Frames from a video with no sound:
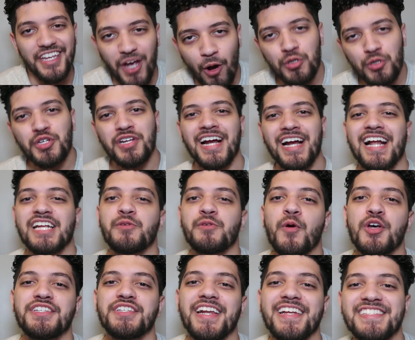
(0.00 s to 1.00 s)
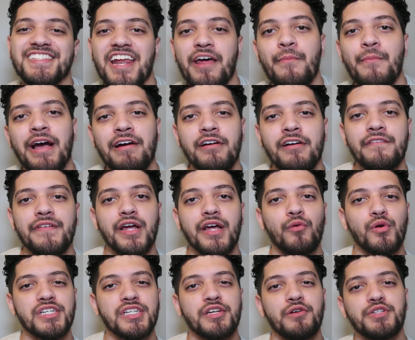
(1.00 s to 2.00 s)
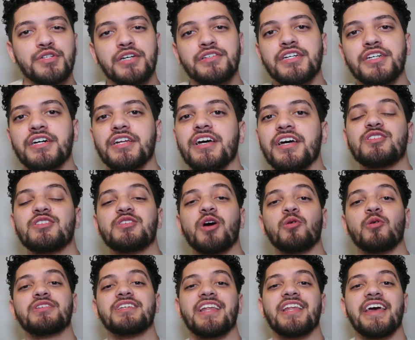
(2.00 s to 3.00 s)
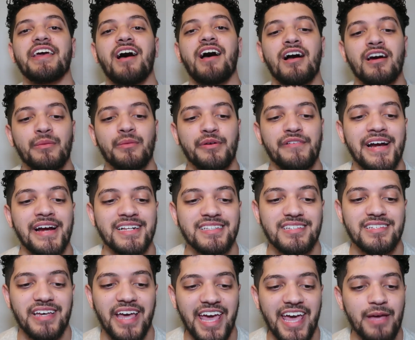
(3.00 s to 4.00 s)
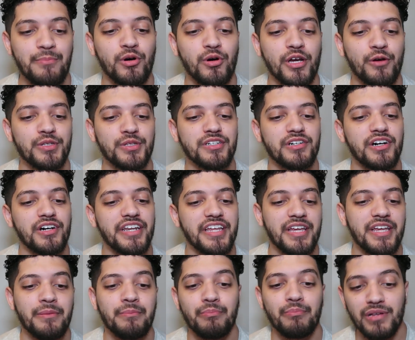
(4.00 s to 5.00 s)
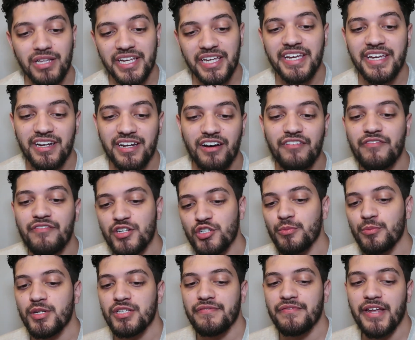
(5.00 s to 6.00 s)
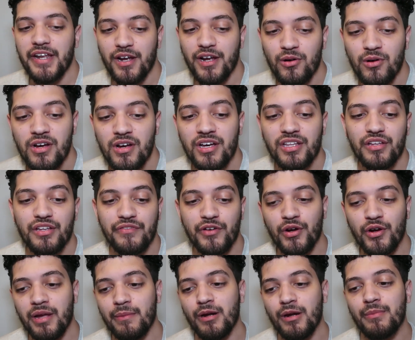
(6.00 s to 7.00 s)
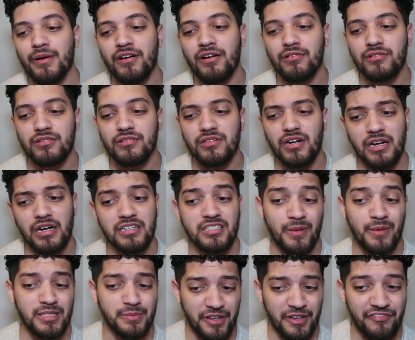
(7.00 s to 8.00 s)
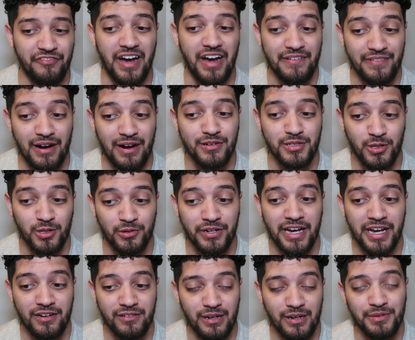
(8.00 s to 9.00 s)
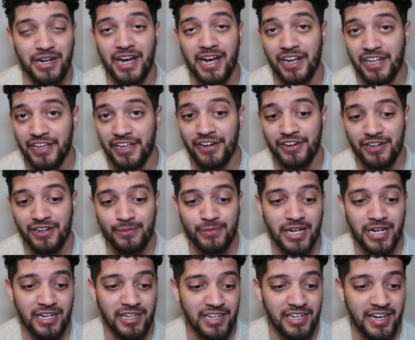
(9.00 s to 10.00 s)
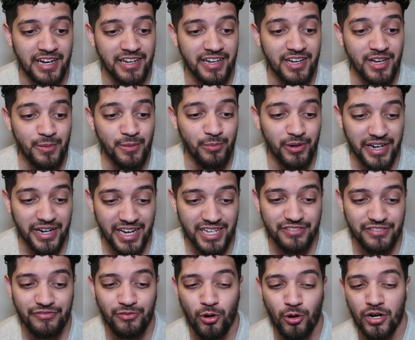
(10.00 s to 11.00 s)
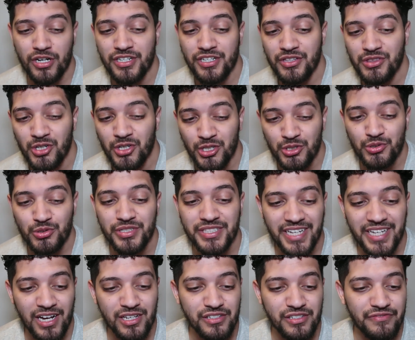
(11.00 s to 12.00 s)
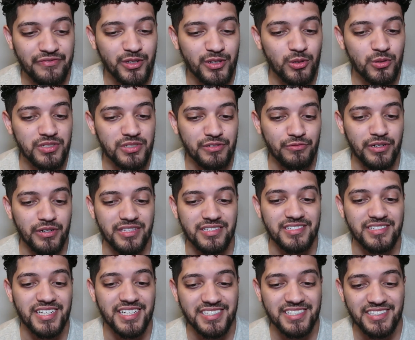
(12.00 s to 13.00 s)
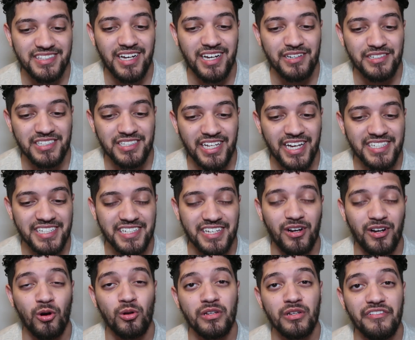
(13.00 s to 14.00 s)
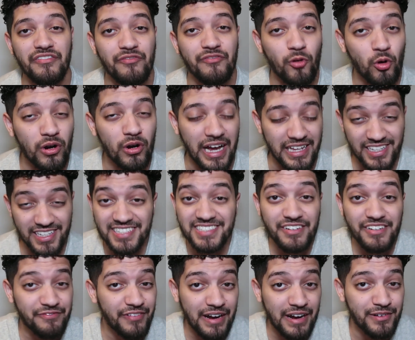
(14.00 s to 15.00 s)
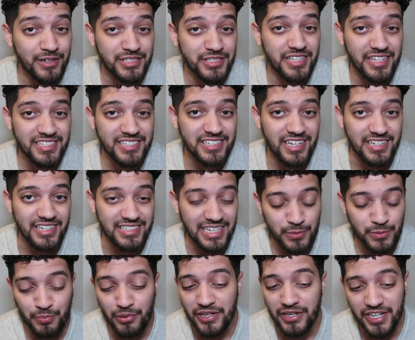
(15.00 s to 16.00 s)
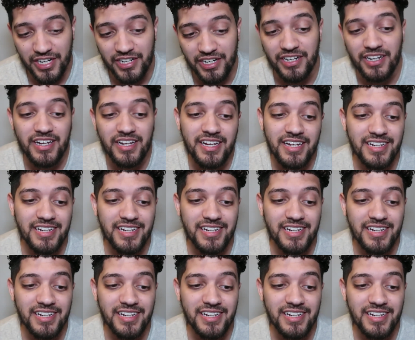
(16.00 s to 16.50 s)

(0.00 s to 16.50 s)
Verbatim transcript: Yo, what's up guys, your boy City today, I'm back on another video. What is good, good, good. So today, I'm going to be reacting to A Boogie with the Hoodie, BLEED official music video. The video came out about, it's about to be five hours ago now. I'm kind of late on it, I'm not going to lie. But it has four hundred thirty-three thousand views with sixty thousand likes and only four, less than five hundred dislikes. That's pretty good.